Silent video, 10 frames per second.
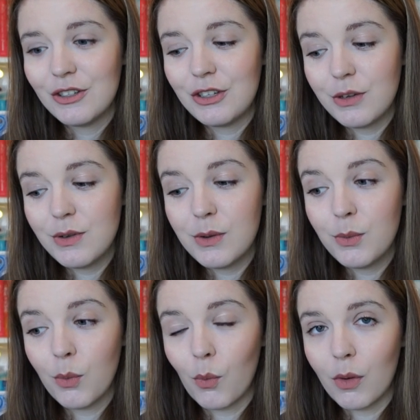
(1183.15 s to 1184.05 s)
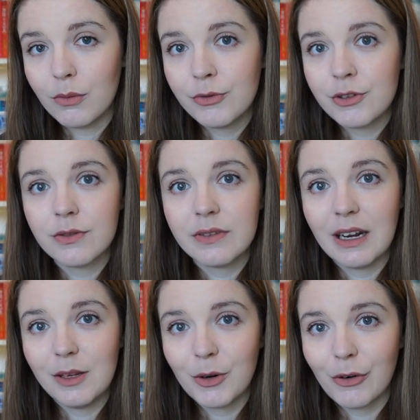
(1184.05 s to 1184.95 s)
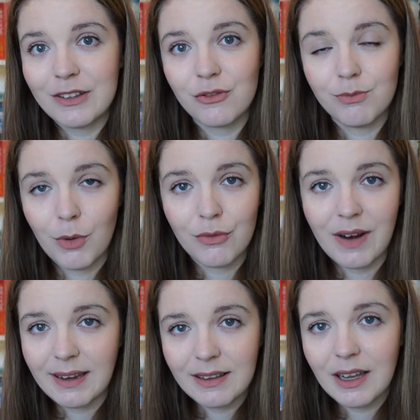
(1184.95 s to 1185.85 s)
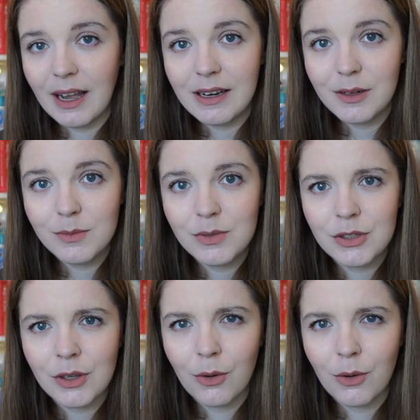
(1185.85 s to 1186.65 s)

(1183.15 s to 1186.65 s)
do you want Illumicrates for more regular items